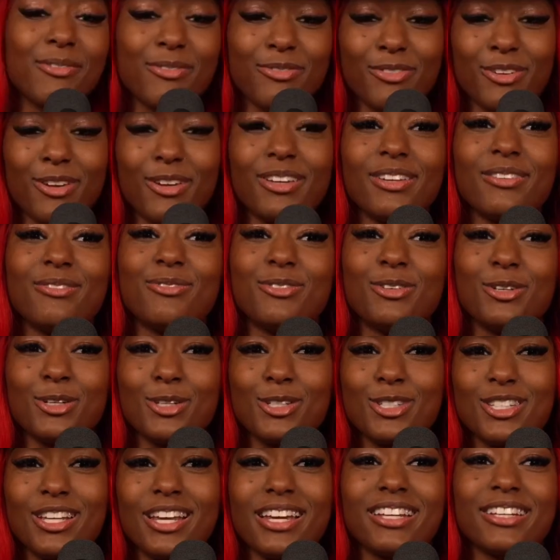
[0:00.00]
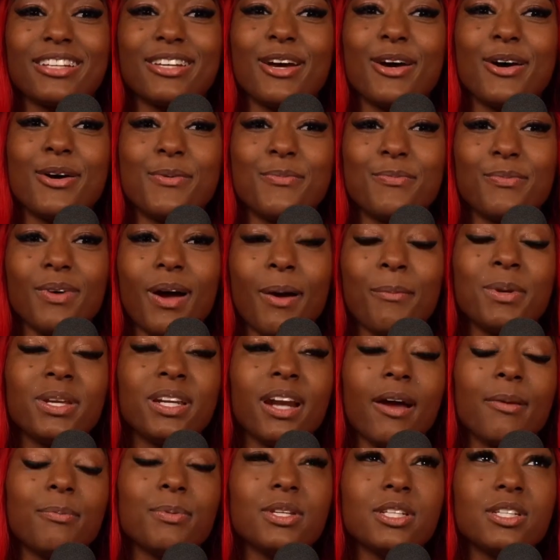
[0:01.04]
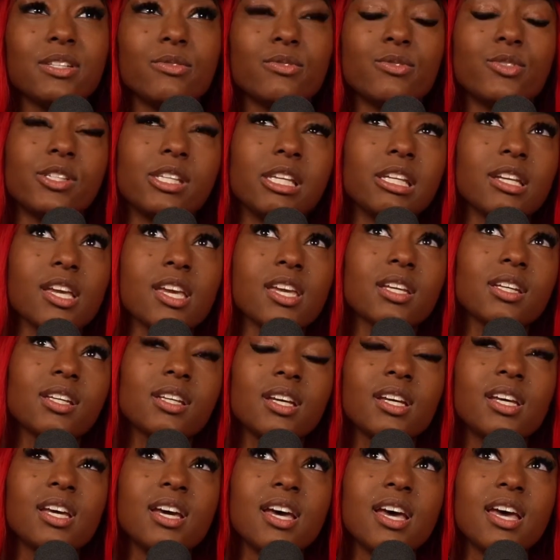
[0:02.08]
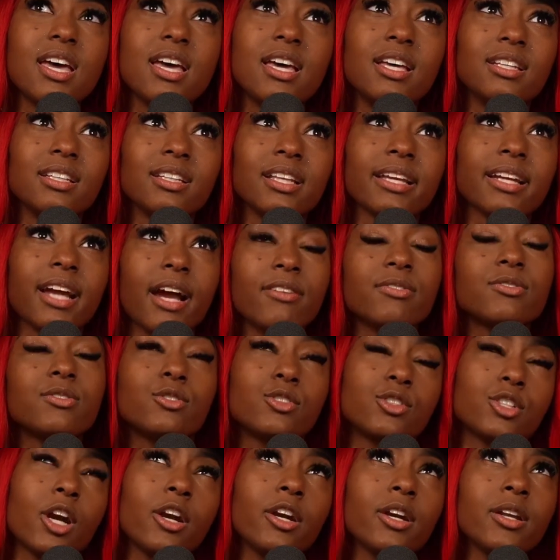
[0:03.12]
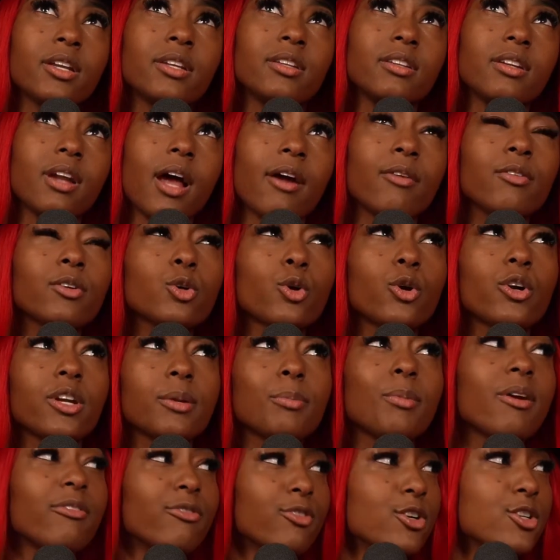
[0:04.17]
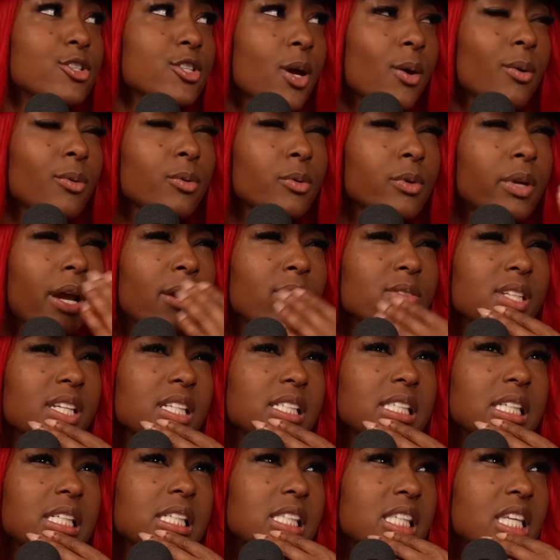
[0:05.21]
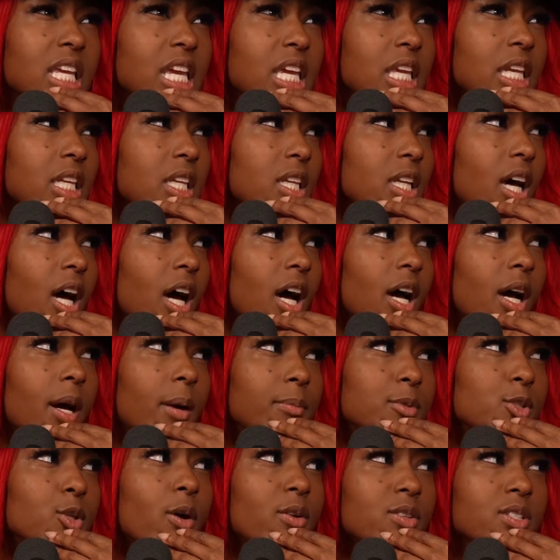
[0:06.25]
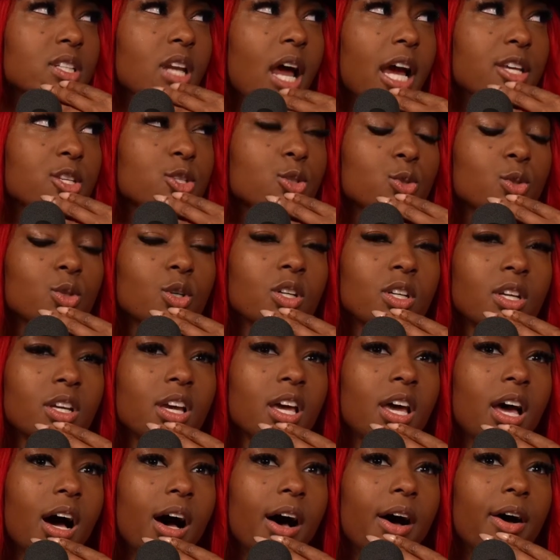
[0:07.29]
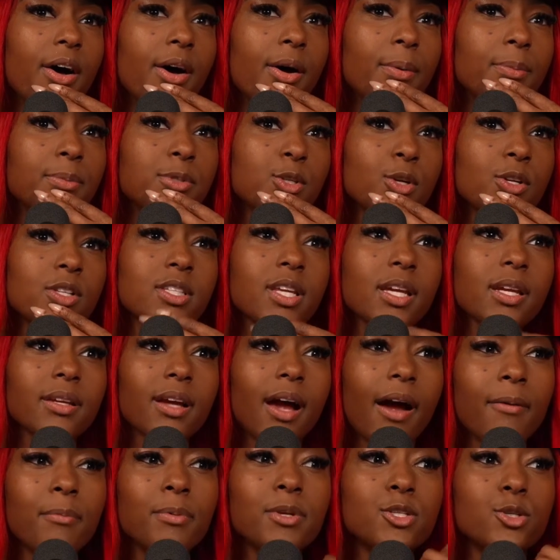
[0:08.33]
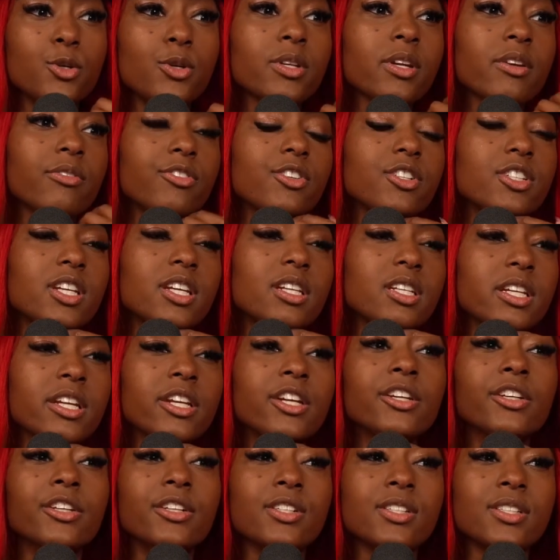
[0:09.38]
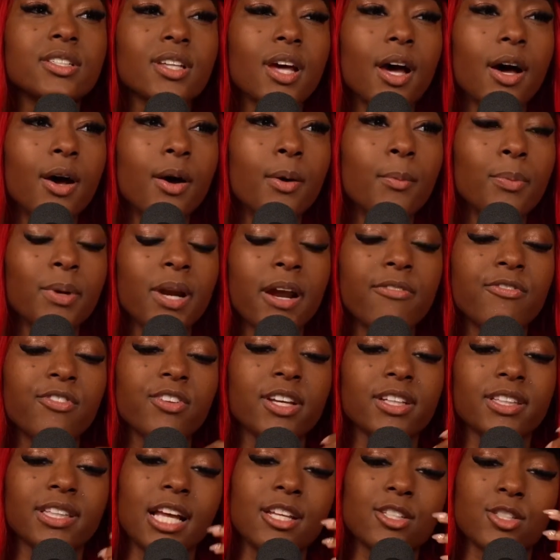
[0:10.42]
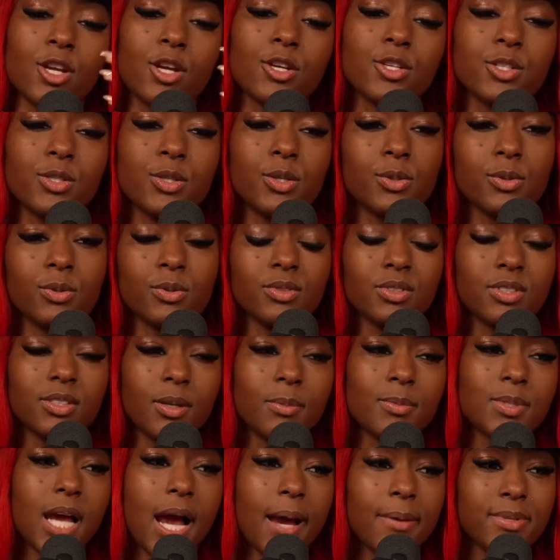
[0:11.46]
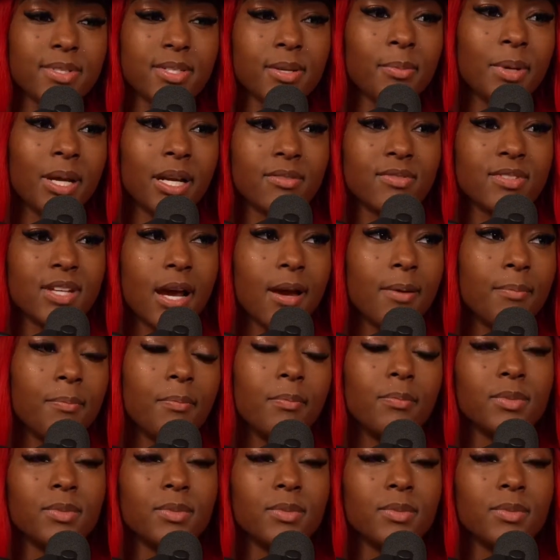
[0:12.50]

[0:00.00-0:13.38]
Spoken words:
feels like, I mean, I've been singing and like I recorded my first song when I was like 16. So I was in high school. So it's like I've been doing it for 10 years, but I feel like that's also sometimes the amount of time